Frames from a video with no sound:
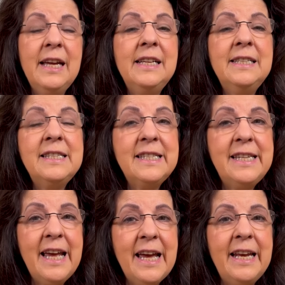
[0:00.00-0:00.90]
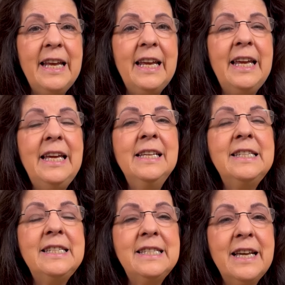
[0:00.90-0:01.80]
Instead, he
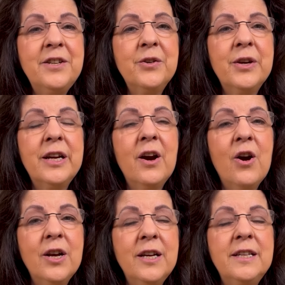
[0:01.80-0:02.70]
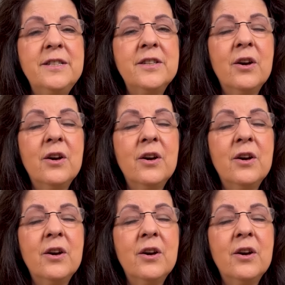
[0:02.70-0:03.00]
is centering on his